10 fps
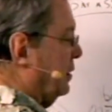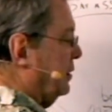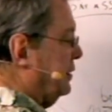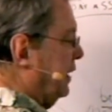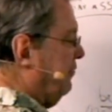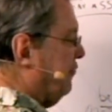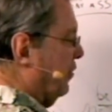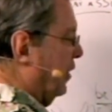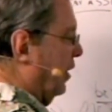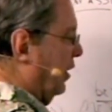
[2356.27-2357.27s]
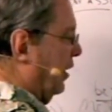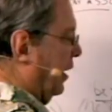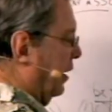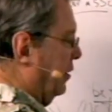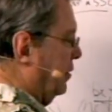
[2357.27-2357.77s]

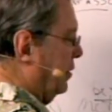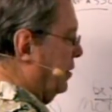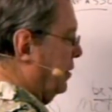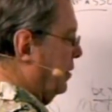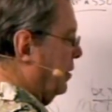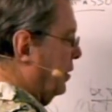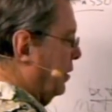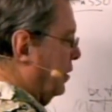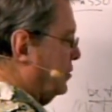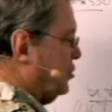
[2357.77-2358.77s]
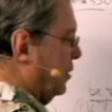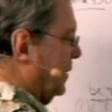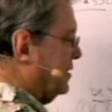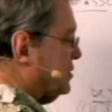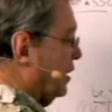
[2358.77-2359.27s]
differently.
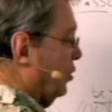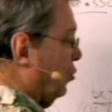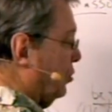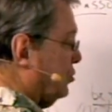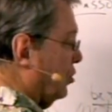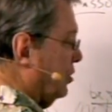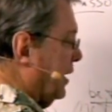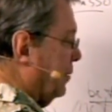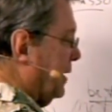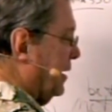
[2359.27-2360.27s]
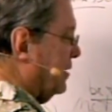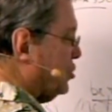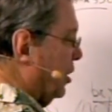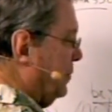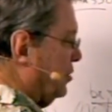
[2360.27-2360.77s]
Jeremiah said, Lord, turn thou me, and I
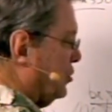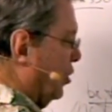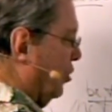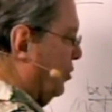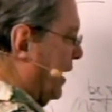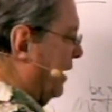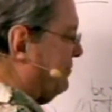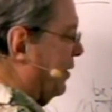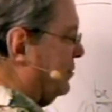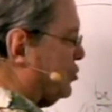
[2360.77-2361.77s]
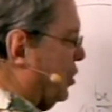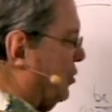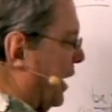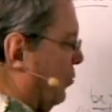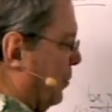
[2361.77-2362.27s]
shall be turned. And after I was
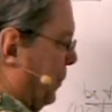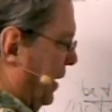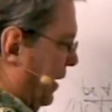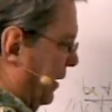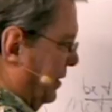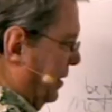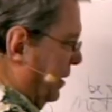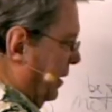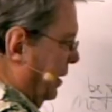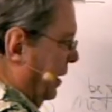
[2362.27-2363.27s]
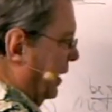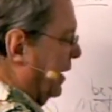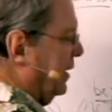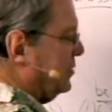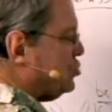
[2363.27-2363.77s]
turned, I repented, and I
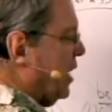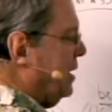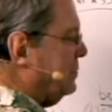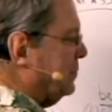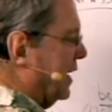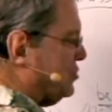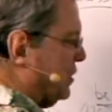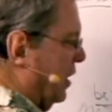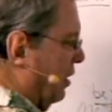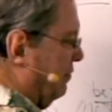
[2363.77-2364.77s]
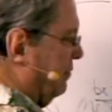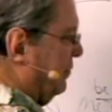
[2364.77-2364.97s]
got ashamed of myself.